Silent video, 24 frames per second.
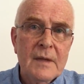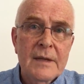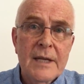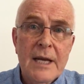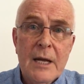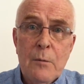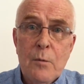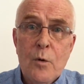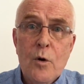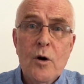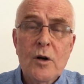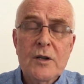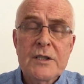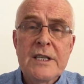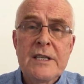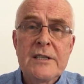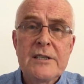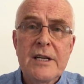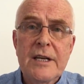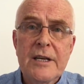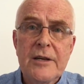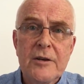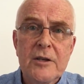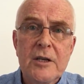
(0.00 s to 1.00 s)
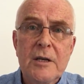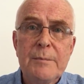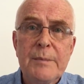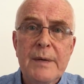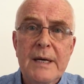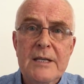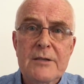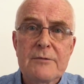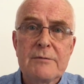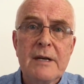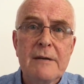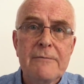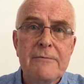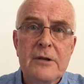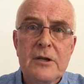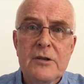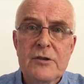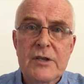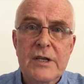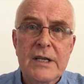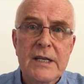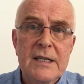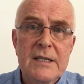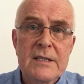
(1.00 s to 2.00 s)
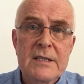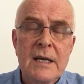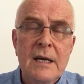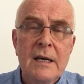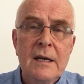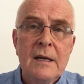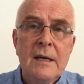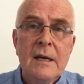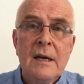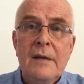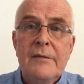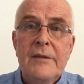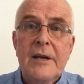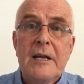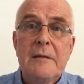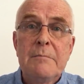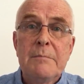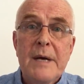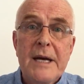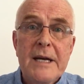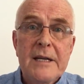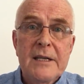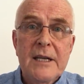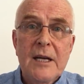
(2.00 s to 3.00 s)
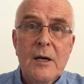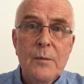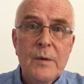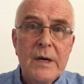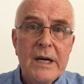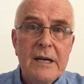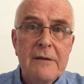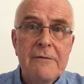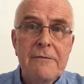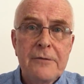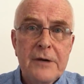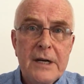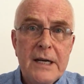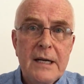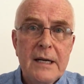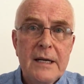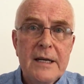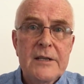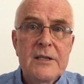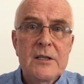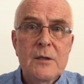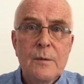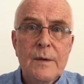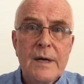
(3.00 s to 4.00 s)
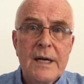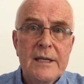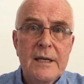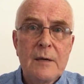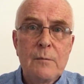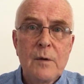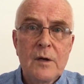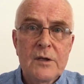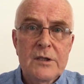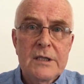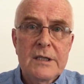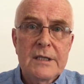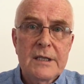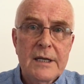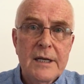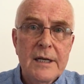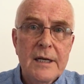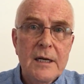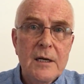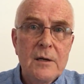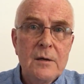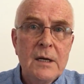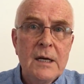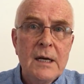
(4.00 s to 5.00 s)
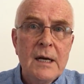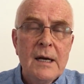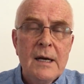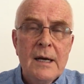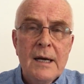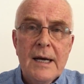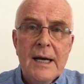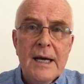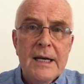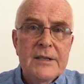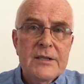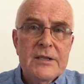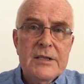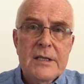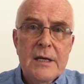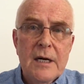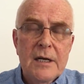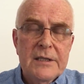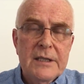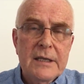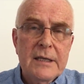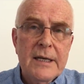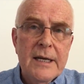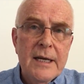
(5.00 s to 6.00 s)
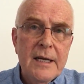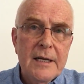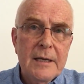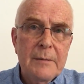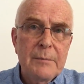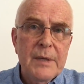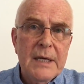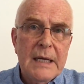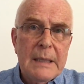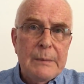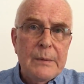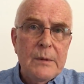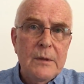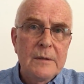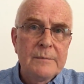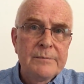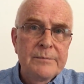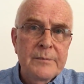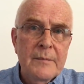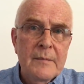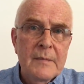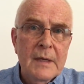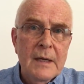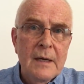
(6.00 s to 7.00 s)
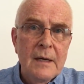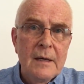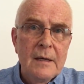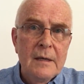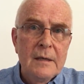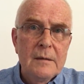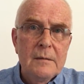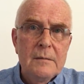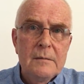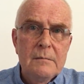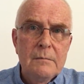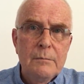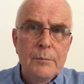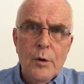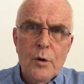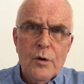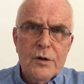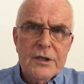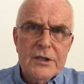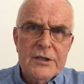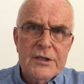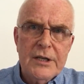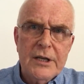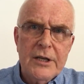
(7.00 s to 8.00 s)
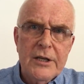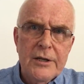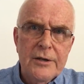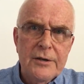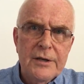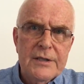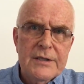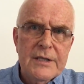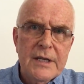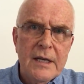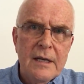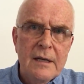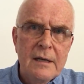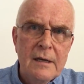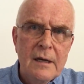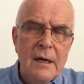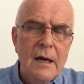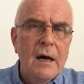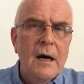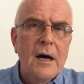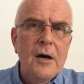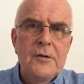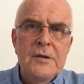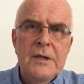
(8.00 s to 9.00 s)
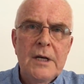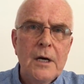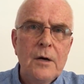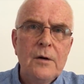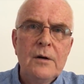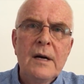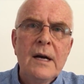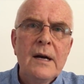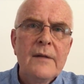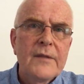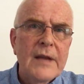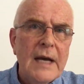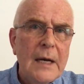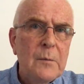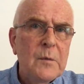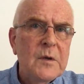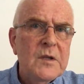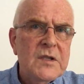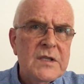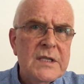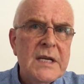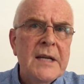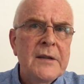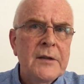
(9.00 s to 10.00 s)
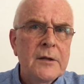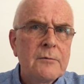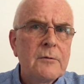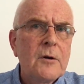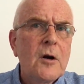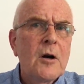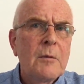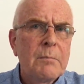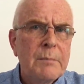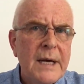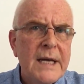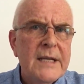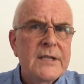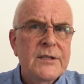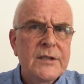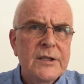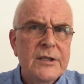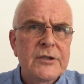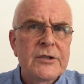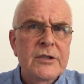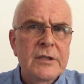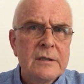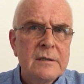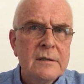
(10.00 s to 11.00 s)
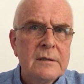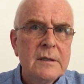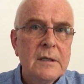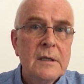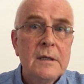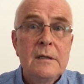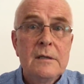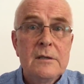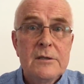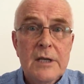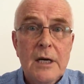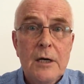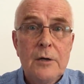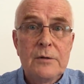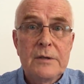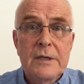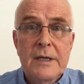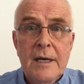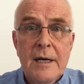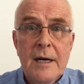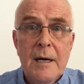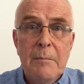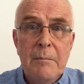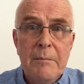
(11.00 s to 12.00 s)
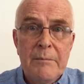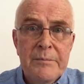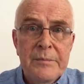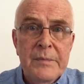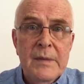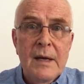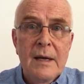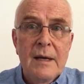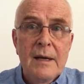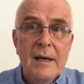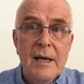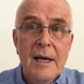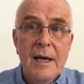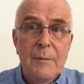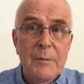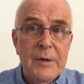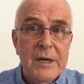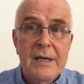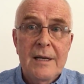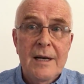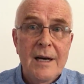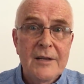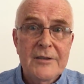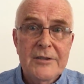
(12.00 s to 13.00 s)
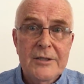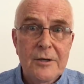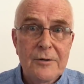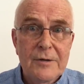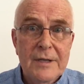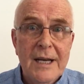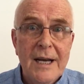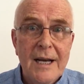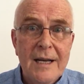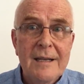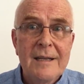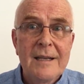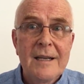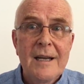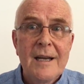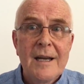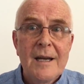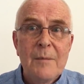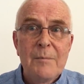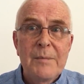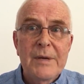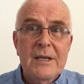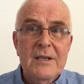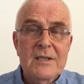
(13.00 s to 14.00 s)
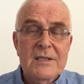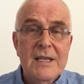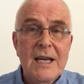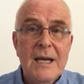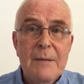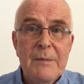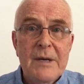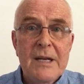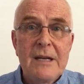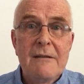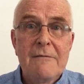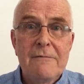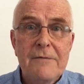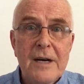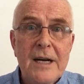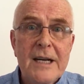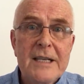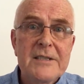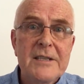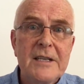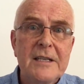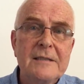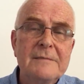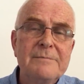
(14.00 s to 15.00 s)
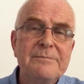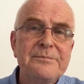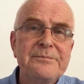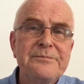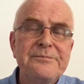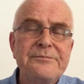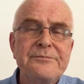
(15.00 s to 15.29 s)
They walked into Europe as refugees, then made their way freely to where they wanted to go and started killing people. Border security? Oh no, that would send the wrong message. Don't come. And we can't do that because they've been invited.